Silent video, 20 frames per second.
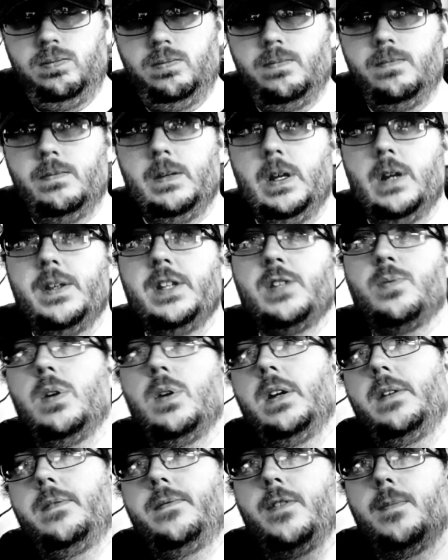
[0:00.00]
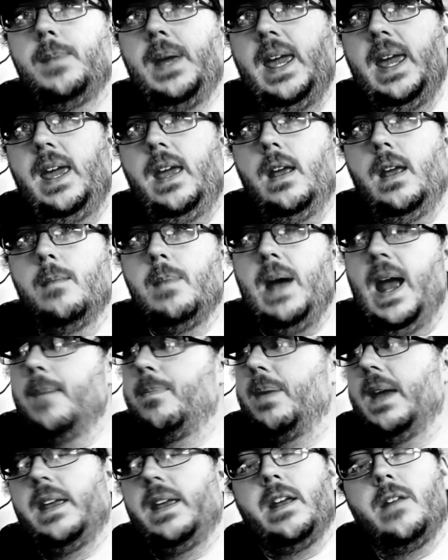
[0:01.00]
This one, for me, in my
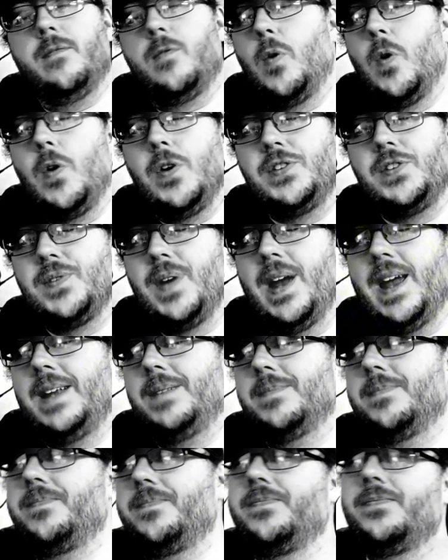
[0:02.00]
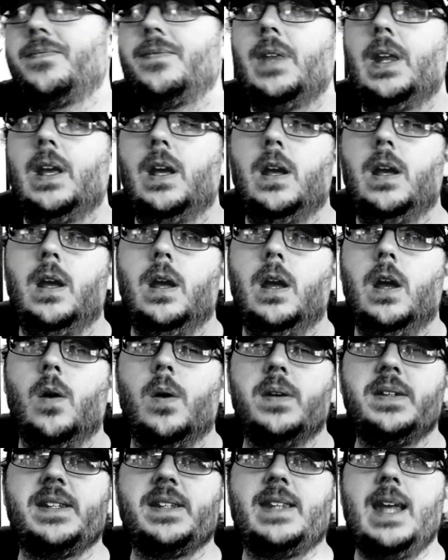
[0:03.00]
opinion, of course, right,
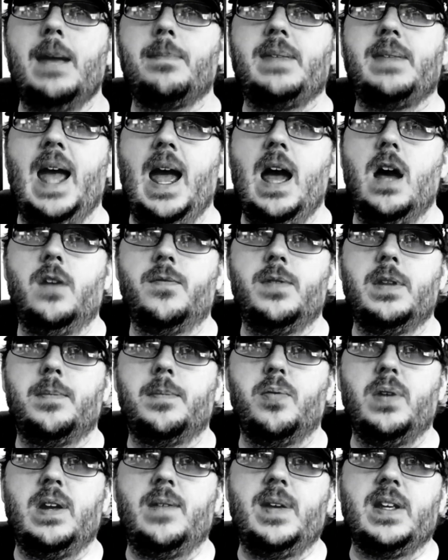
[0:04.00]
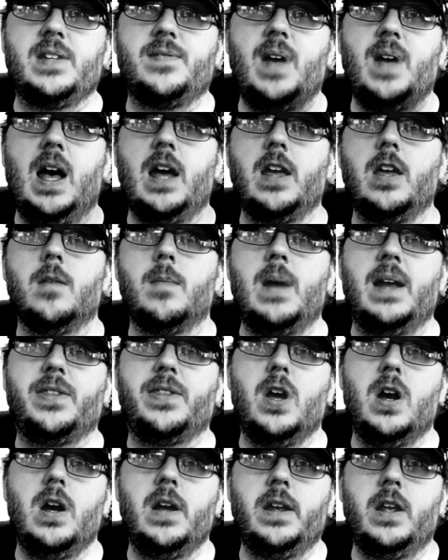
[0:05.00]
was a step down from the previous volume. I
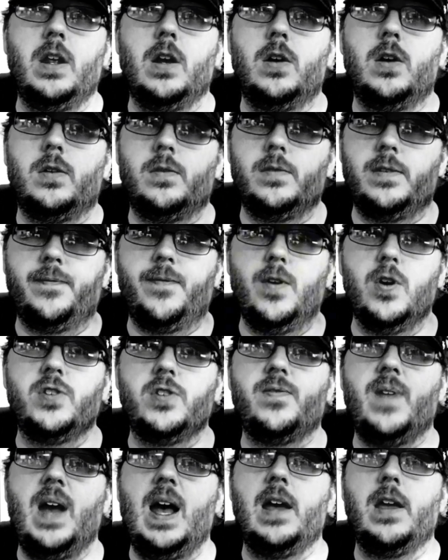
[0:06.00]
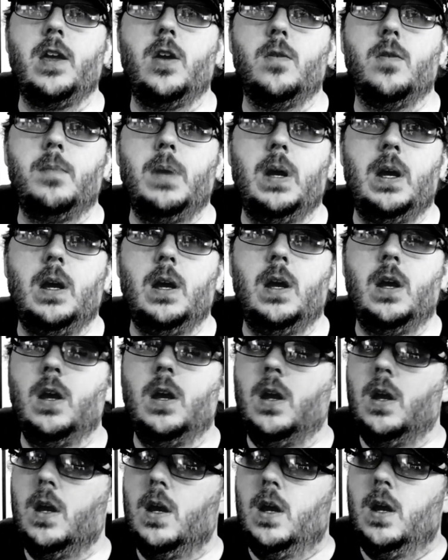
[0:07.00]
thought, the first volume,
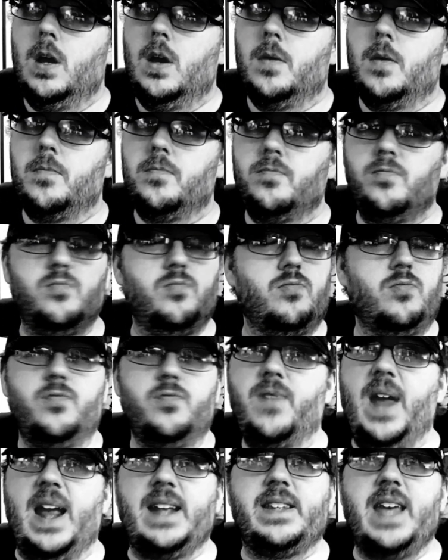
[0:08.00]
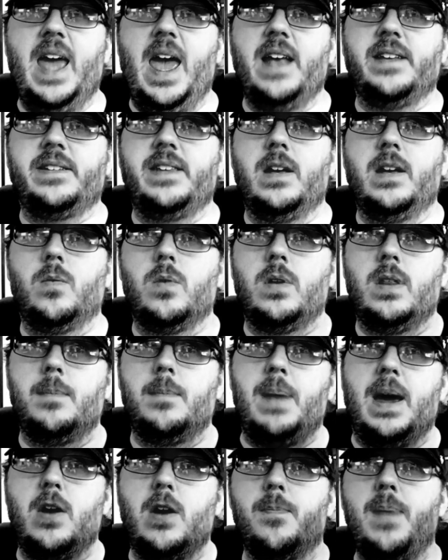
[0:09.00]
fantastic, one of the
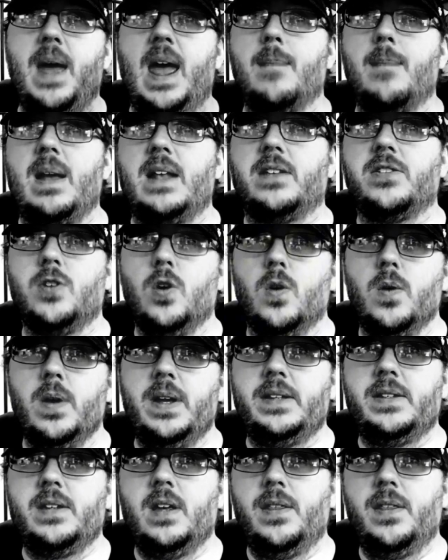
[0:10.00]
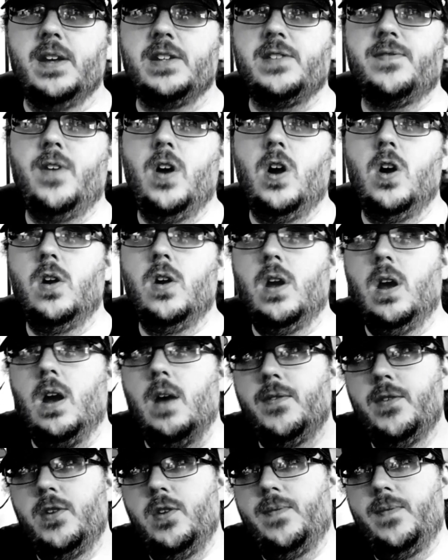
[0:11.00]
better Batman stories thus far of
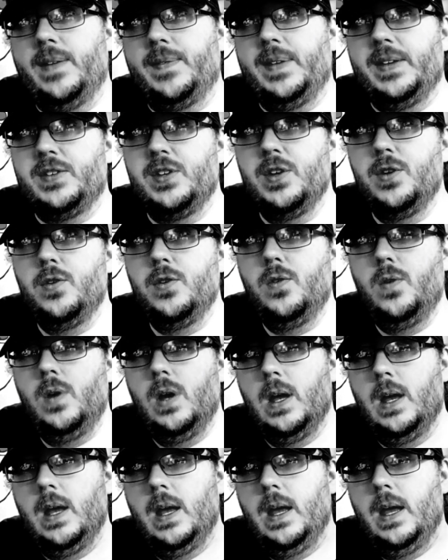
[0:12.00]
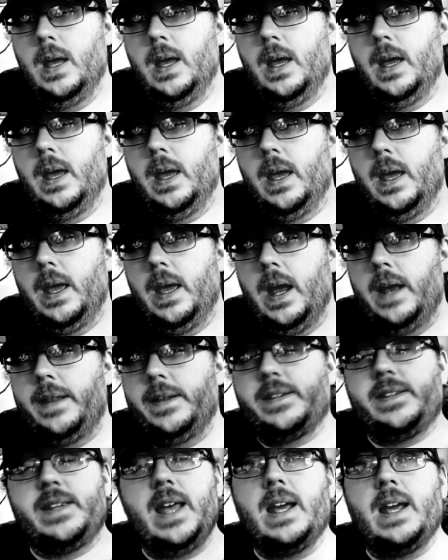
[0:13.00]
the New 52. And the
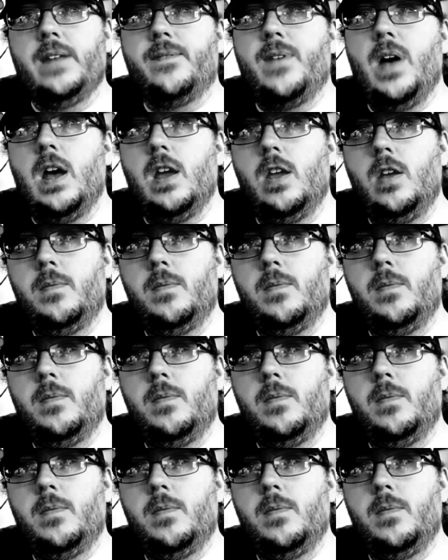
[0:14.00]
second volume,